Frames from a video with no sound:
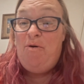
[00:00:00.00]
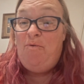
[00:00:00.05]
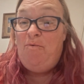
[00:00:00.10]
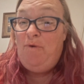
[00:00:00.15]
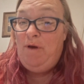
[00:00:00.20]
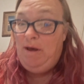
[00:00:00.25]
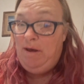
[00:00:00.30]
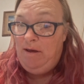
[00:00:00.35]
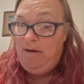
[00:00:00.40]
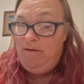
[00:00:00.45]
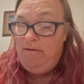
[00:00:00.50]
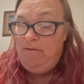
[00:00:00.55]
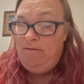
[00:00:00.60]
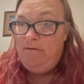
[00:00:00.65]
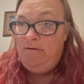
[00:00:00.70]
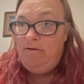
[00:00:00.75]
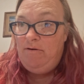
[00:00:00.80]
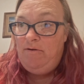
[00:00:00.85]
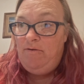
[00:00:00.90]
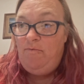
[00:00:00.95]
we
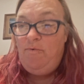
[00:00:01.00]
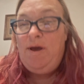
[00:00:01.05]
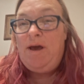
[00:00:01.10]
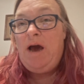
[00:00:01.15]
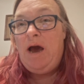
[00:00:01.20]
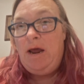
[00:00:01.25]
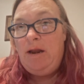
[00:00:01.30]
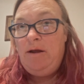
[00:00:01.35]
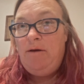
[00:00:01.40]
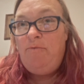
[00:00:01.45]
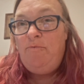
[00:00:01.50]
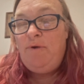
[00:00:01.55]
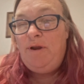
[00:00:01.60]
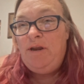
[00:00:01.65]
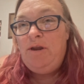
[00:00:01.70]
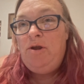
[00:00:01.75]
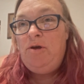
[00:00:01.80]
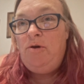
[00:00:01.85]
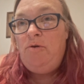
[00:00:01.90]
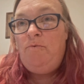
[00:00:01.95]

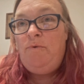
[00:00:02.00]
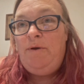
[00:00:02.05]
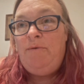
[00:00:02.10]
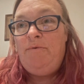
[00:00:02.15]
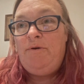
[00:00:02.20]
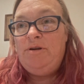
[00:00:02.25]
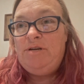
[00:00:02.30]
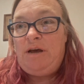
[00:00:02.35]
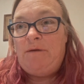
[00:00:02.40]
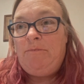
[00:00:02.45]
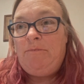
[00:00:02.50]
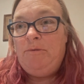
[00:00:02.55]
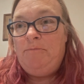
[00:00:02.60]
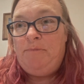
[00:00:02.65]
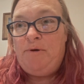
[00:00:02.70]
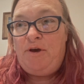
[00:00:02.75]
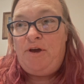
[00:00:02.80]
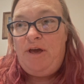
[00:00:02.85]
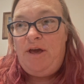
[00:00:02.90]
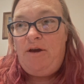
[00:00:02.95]
knew we were double
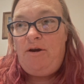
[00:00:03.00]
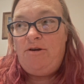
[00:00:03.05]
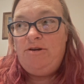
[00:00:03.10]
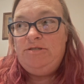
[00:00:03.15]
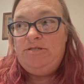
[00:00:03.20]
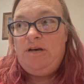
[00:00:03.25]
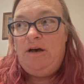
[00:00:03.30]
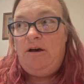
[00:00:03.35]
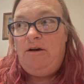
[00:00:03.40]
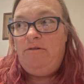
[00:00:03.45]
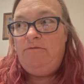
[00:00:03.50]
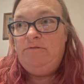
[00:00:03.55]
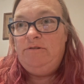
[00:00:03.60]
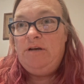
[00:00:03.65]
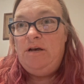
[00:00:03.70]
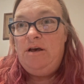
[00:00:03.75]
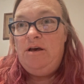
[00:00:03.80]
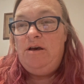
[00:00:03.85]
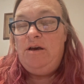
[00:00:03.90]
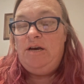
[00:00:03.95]
booking ourselves
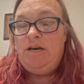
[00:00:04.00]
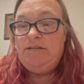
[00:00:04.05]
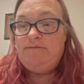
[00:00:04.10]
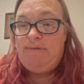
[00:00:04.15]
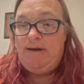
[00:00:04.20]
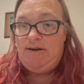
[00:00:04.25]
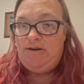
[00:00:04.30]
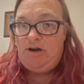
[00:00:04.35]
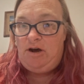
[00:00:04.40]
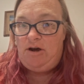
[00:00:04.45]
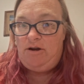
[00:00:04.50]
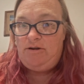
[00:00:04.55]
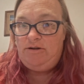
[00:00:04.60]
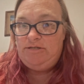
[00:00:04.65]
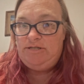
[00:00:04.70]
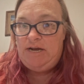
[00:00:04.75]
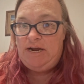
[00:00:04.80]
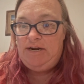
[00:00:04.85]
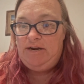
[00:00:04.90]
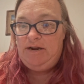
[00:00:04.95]
because my daughter
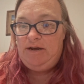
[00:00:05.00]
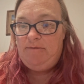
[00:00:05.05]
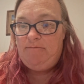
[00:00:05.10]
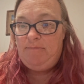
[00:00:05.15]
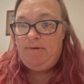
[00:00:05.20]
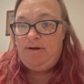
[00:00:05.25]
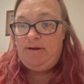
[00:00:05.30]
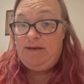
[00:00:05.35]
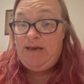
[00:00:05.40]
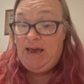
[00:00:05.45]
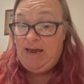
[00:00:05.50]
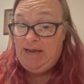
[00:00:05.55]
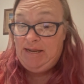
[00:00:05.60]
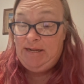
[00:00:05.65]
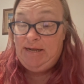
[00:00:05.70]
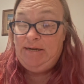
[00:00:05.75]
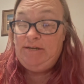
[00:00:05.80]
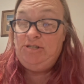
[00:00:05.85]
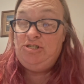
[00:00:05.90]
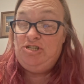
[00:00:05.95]
signed up,
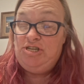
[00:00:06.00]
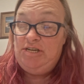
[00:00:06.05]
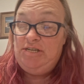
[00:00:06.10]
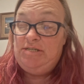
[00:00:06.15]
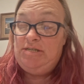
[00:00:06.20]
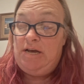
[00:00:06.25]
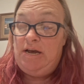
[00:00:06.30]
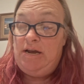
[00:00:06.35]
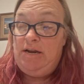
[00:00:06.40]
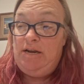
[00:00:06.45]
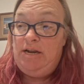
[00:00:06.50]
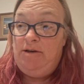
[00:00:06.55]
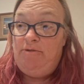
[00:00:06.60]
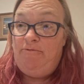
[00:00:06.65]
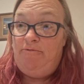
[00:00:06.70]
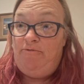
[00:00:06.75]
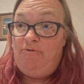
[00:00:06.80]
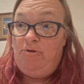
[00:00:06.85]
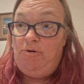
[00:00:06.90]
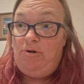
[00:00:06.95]
Caitlin, she signed up
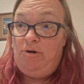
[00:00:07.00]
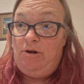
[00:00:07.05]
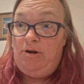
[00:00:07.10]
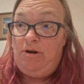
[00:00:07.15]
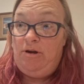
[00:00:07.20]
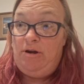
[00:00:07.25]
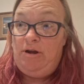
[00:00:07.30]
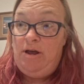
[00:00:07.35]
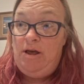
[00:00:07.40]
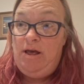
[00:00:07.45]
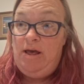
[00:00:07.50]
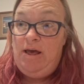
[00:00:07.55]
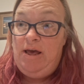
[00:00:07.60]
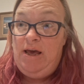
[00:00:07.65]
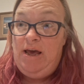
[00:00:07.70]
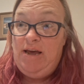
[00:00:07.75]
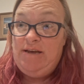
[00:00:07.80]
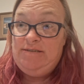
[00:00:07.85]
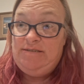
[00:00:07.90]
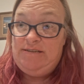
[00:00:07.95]
for
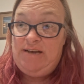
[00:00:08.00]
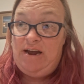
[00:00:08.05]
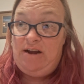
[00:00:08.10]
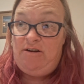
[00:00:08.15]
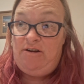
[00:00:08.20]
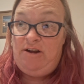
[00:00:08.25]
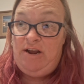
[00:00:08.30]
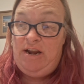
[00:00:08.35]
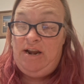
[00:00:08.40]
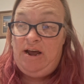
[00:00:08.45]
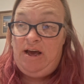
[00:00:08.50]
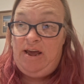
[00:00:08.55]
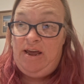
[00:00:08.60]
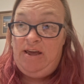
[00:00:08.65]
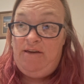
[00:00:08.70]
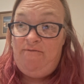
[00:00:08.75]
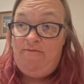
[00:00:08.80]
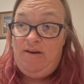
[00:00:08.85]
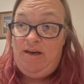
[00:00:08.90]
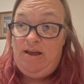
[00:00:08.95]
a Saturday night
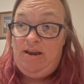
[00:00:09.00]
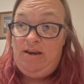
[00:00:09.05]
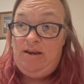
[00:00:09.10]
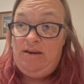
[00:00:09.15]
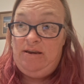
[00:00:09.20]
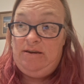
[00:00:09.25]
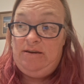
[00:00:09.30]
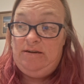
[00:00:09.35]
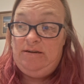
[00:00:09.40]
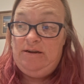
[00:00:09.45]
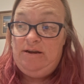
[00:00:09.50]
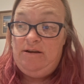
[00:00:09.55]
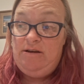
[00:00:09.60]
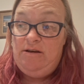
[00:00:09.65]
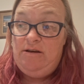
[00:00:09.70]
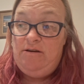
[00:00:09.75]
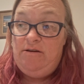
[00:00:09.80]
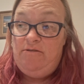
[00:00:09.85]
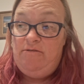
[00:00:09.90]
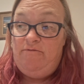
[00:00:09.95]
event
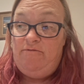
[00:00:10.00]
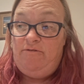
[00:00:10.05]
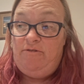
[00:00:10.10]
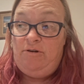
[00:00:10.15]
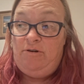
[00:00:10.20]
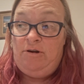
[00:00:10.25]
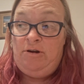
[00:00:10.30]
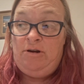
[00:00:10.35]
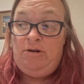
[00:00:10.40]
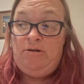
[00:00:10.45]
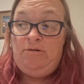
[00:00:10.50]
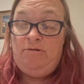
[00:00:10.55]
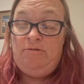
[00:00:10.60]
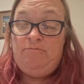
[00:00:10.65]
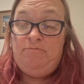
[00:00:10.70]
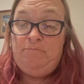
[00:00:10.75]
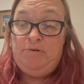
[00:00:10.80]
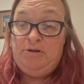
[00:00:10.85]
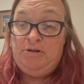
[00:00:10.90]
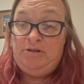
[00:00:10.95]
for
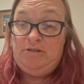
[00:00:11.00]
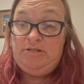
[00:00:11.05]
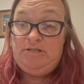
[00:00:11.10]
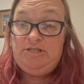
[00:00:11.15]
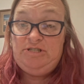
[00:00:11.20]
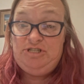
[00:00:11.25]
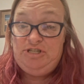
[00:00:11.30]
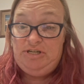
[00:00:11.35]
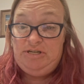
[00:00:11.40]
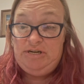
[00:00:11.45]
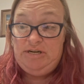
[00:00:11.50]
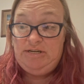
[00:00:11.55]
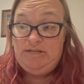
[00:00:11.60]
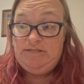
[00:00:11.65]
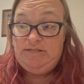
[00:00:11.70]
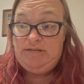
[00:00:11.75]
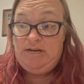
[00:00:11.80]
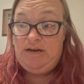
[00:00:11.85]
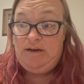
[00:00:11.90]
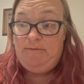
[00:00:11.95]
books. She
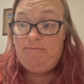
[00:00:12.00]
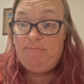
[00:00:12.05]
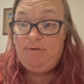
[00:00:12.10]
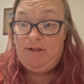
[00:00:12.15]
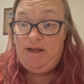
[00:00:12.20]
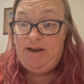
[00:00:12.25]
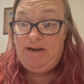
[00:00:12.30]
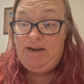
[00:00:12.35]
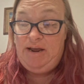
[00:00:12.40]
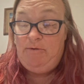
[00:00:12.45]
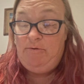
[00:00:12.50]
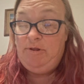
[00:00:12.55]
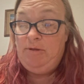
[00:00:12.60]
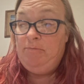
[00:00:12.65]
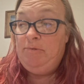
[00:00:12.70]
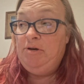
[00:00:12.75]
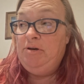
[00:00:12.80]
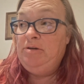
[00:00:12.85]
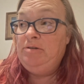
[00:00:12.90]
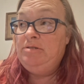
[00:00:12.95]
does a blind date with the
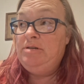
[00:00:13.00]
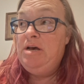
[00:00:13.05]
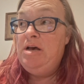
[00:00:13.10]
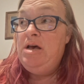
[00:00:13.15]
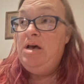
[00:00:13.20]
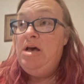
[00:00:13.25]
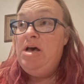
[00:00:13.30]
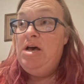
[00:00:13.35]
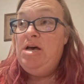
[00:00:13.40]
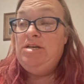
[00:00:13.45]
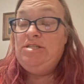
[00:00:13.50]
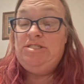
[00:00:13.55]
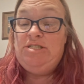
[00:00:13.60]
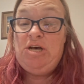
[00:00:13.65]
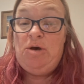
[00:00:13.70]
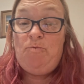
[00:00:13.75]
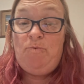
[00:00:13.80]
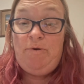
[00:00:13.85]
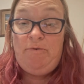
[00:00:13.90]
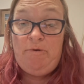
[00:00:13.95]
books.
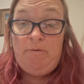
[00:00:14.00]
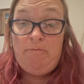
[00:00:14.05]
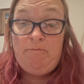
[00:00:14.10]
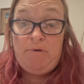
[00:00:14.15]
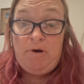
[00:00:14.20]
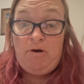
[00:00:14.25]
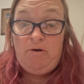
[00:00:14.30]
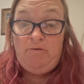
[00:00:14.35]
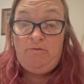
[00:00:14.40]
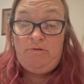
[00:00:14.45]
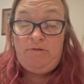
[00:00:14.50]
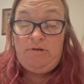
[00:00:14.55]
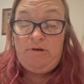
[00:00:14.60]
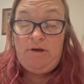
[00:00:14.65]
So we were both,